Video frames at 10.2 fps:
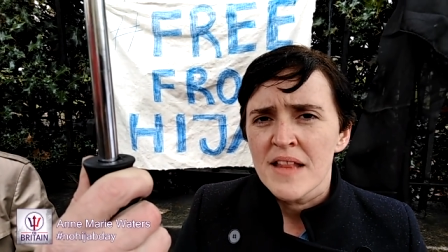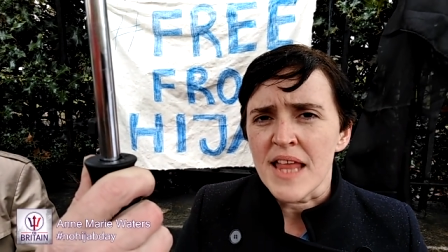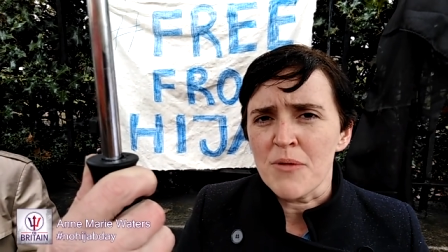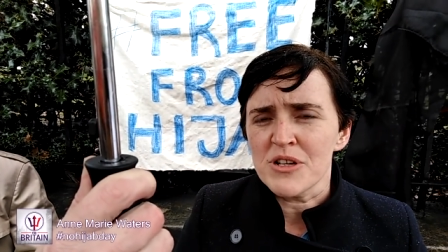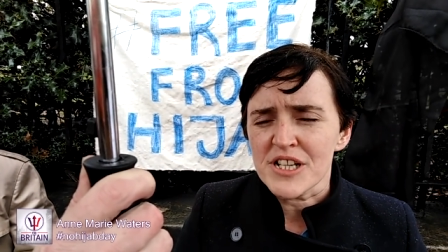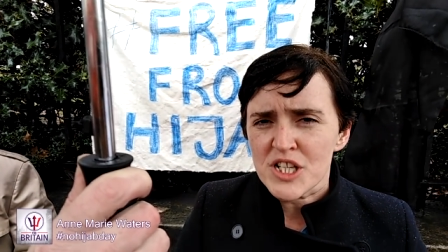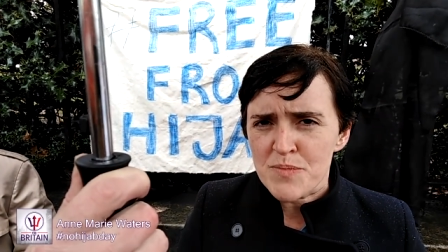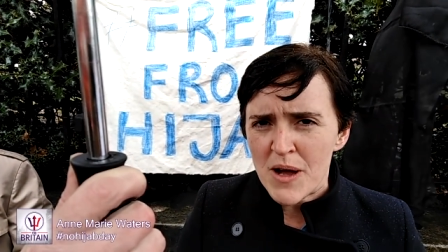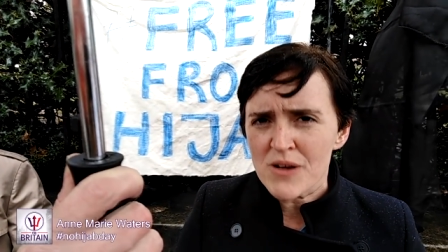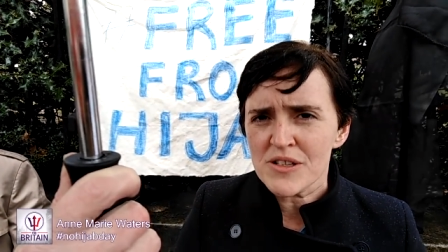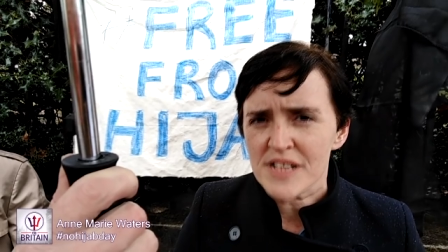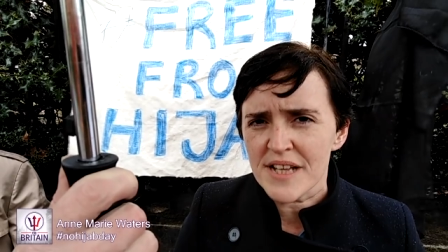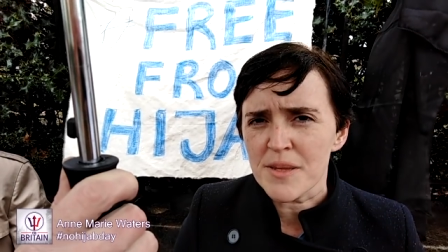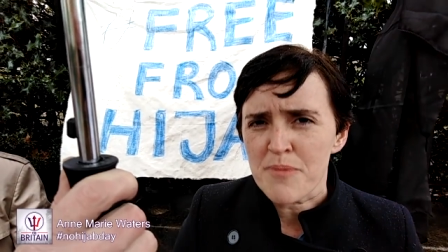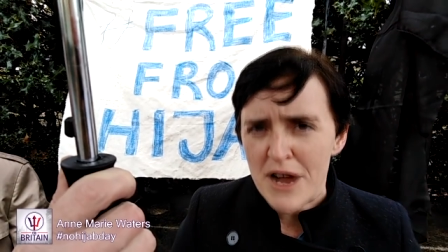that was exposed
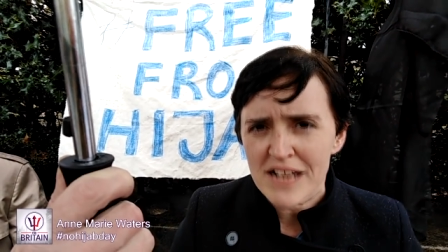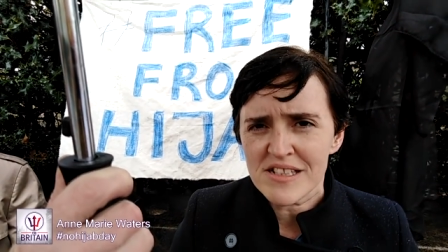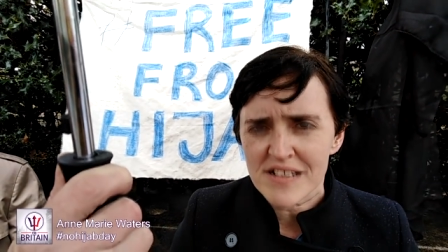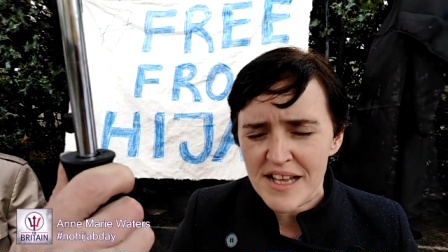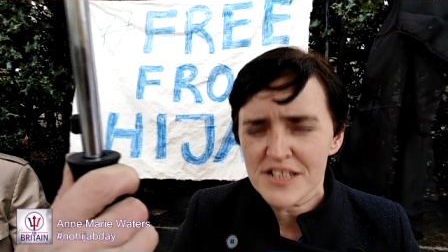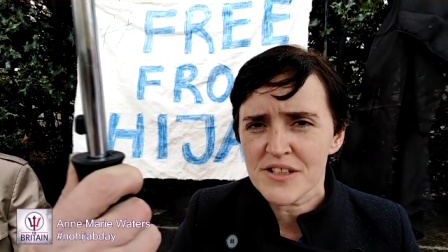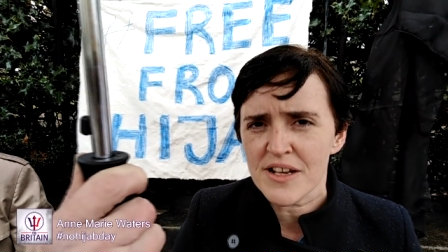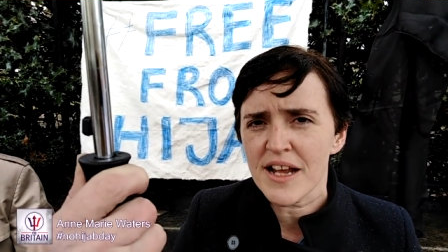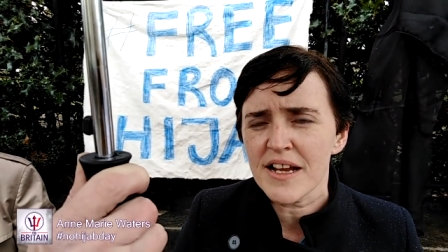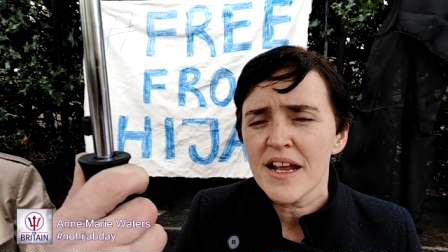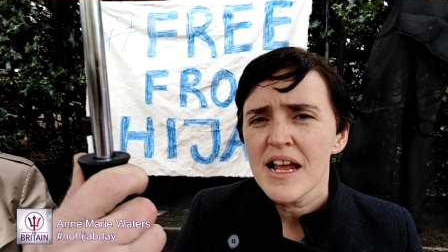in the press yesterday